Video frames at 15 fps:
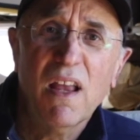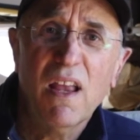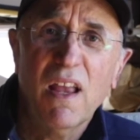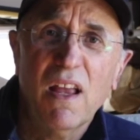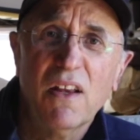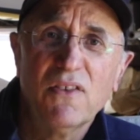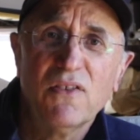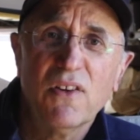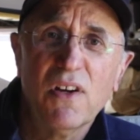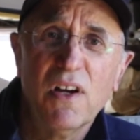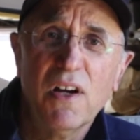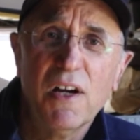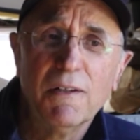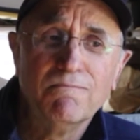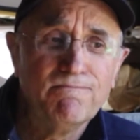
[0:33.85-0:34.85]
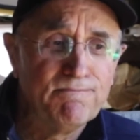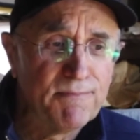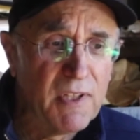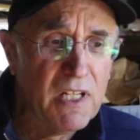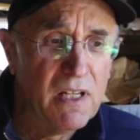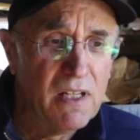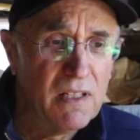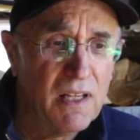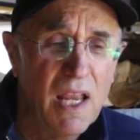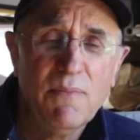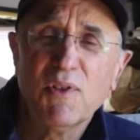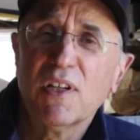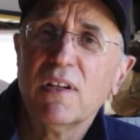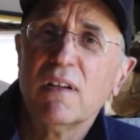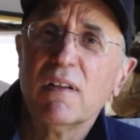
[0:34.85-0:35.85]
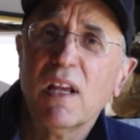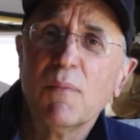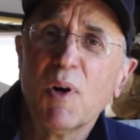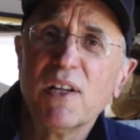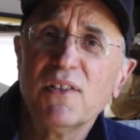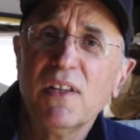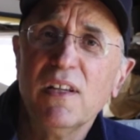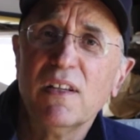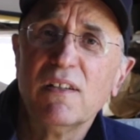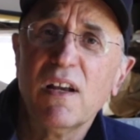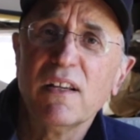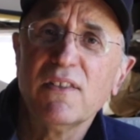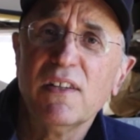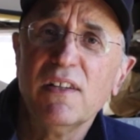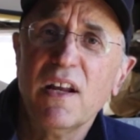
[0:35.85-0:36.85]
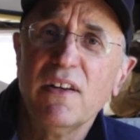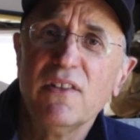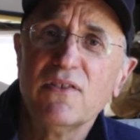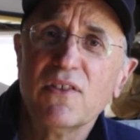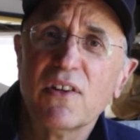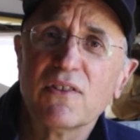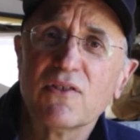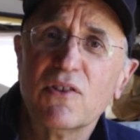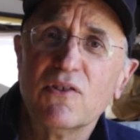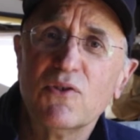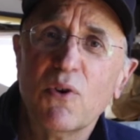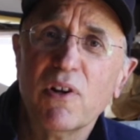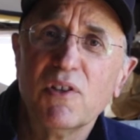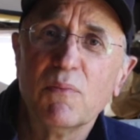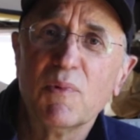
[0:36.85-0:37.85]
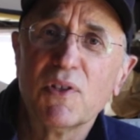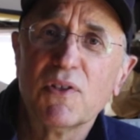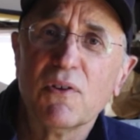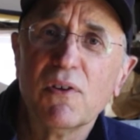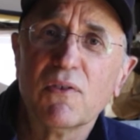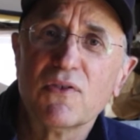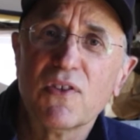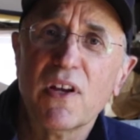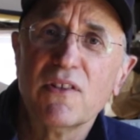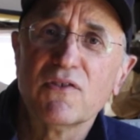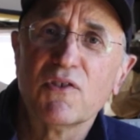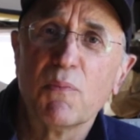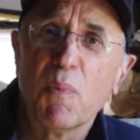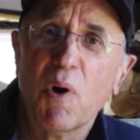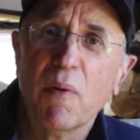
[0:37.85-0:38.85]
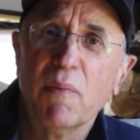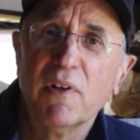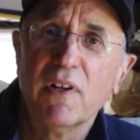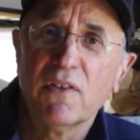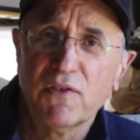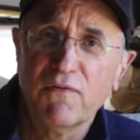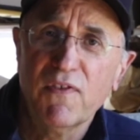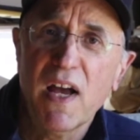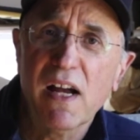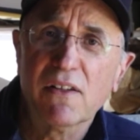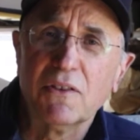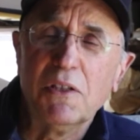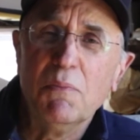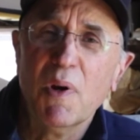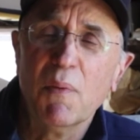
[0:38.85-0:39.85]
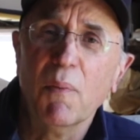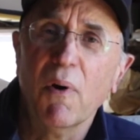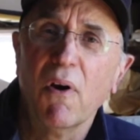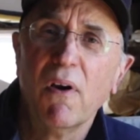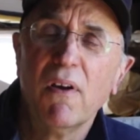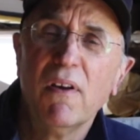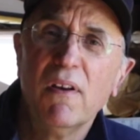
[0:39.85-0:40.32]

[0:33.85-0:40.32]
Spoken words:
and came to MIT in 1986 to join the material science department as a faculty member.